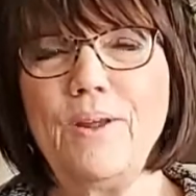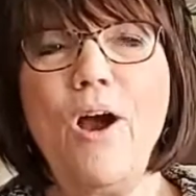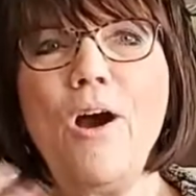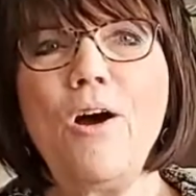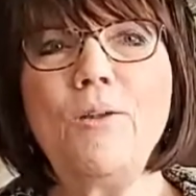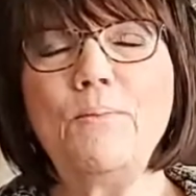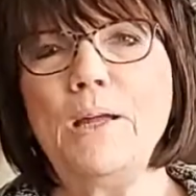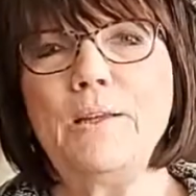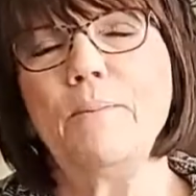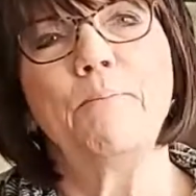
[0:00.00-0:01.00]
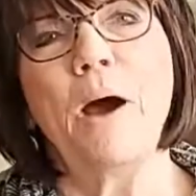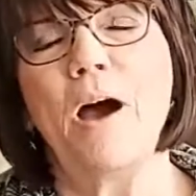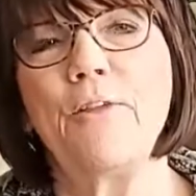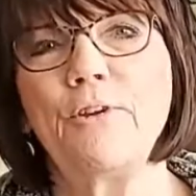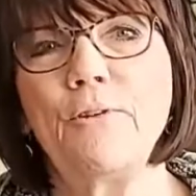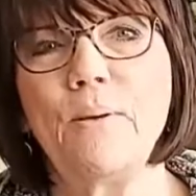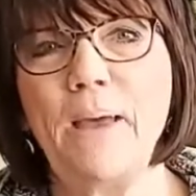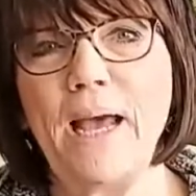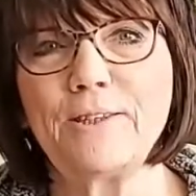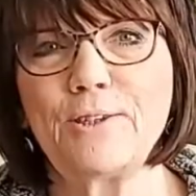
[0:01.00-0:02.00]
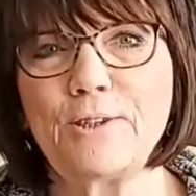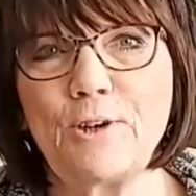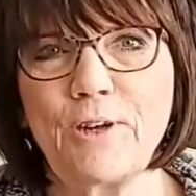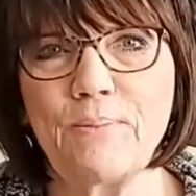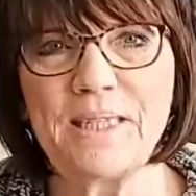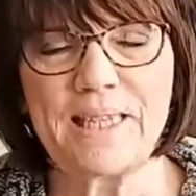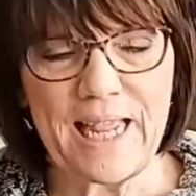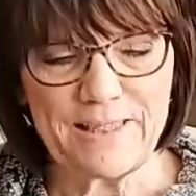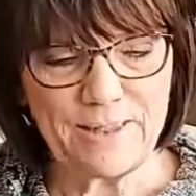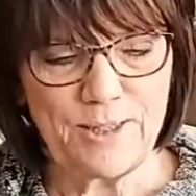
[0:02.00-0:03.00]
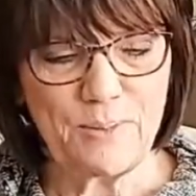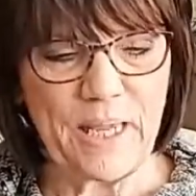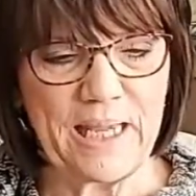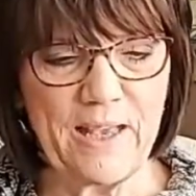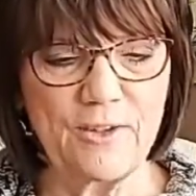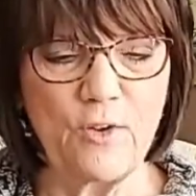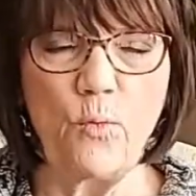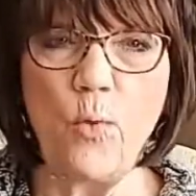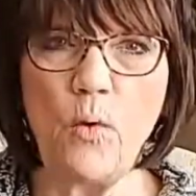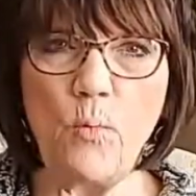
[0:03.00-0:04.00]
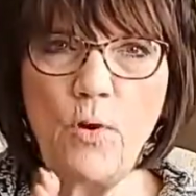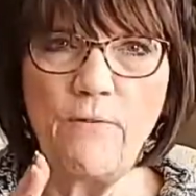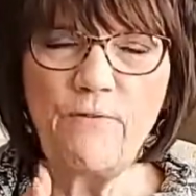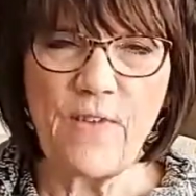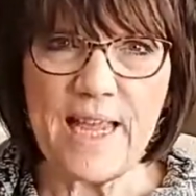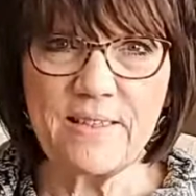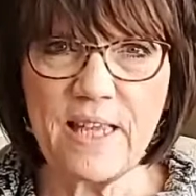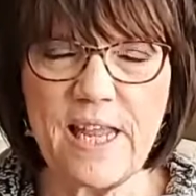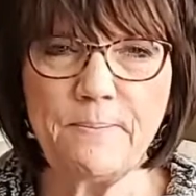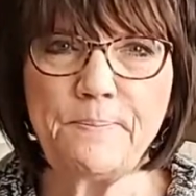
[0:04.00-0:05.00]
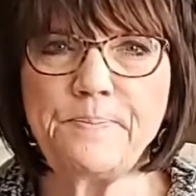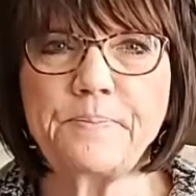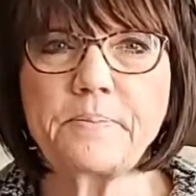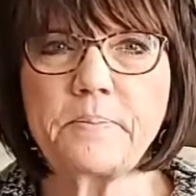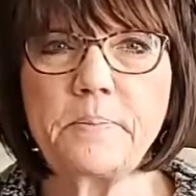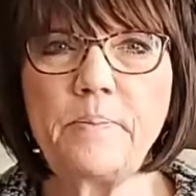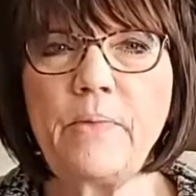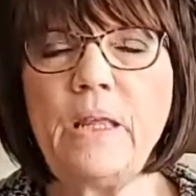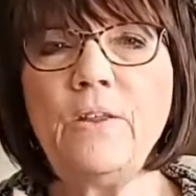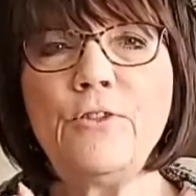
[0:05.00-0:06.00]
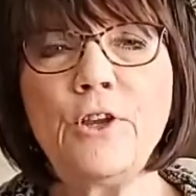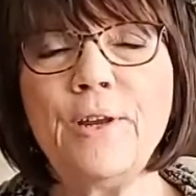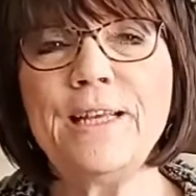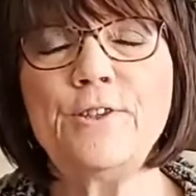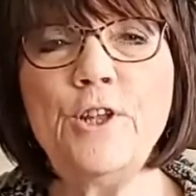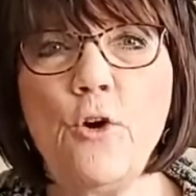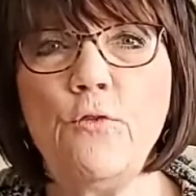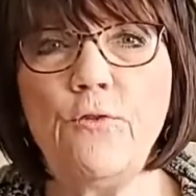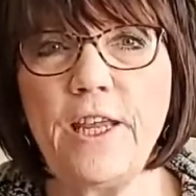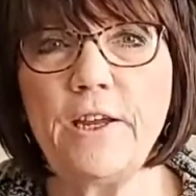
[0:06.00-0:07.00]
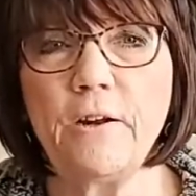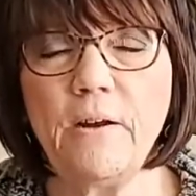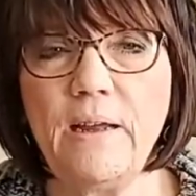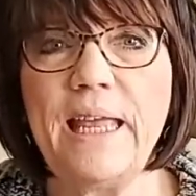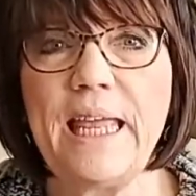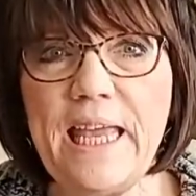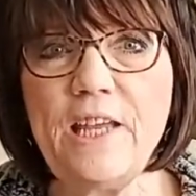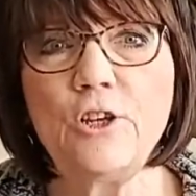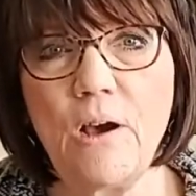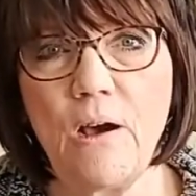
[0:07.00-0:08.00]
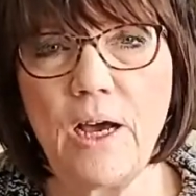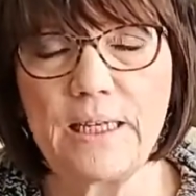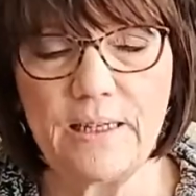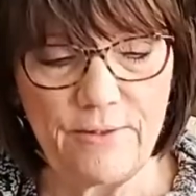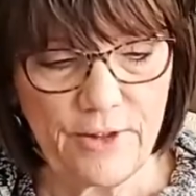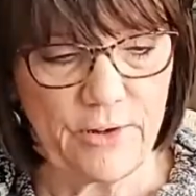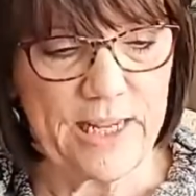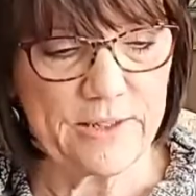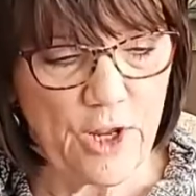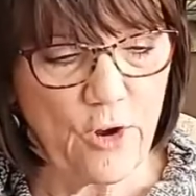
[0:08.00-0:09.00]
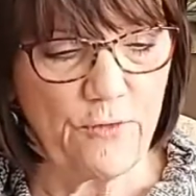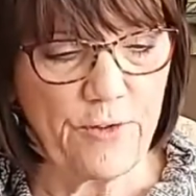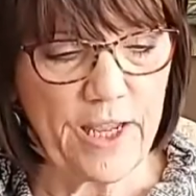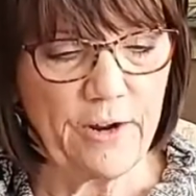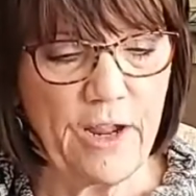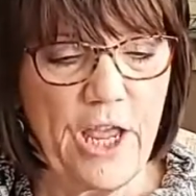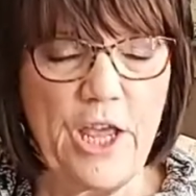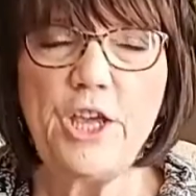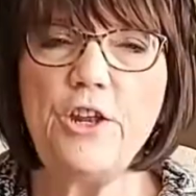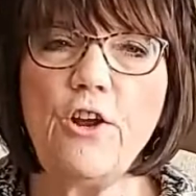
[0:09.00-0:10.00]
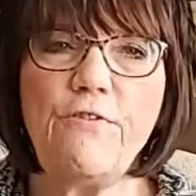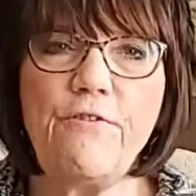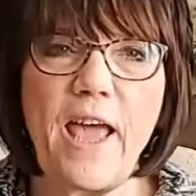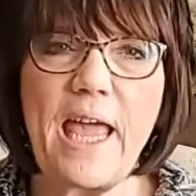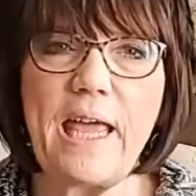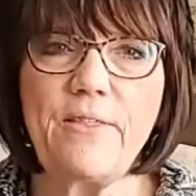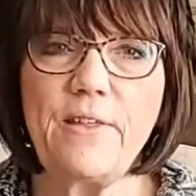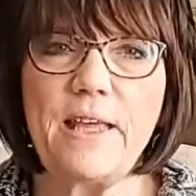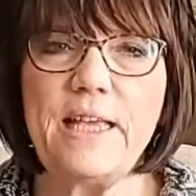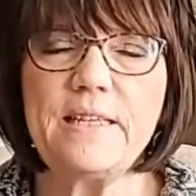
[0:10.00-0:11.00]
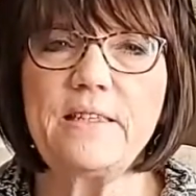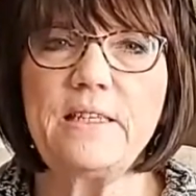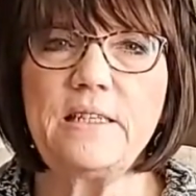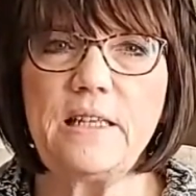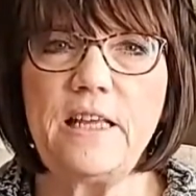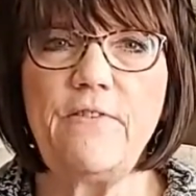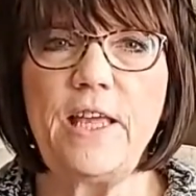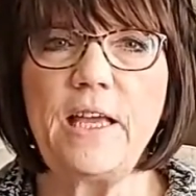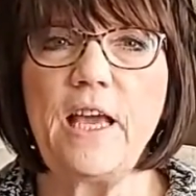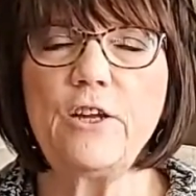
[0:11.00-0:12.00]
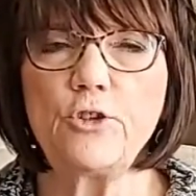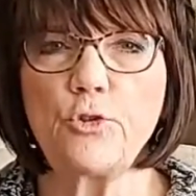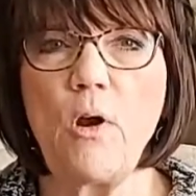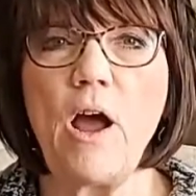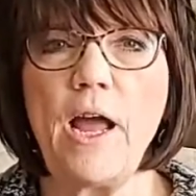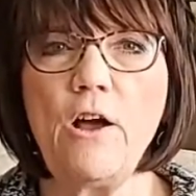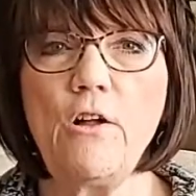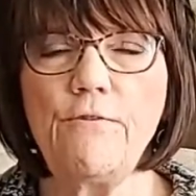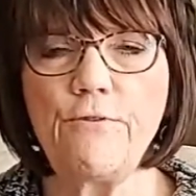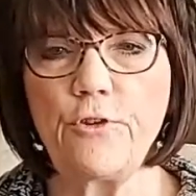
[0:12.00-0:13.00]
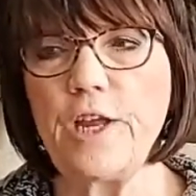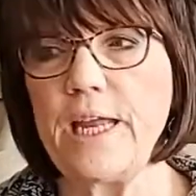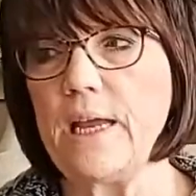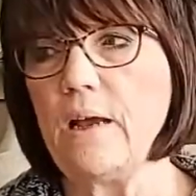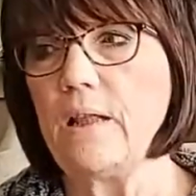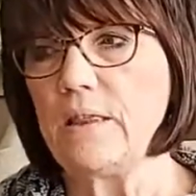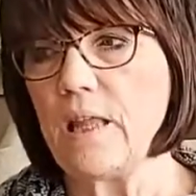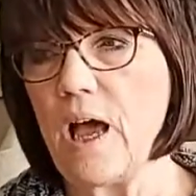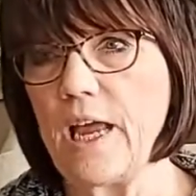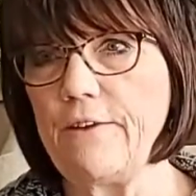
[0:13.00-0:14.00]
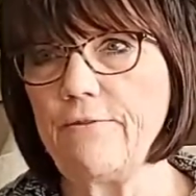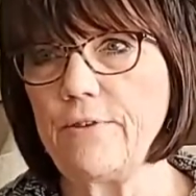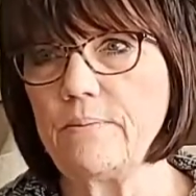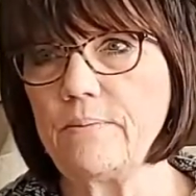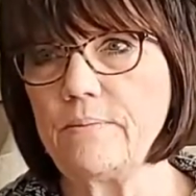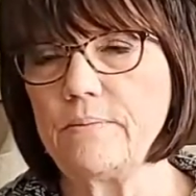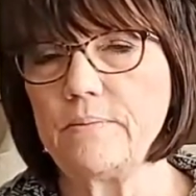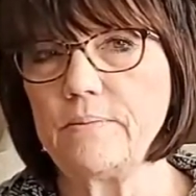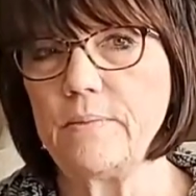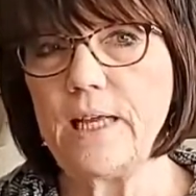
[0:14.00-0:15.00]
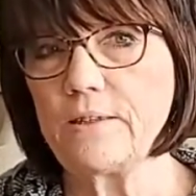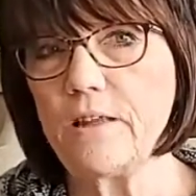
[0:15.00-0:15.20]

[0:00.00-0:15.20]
all the bother about circumstances because of what we're facing? There is no fear in God. There is no fear. You know, faith isn't living a trial-free life. It's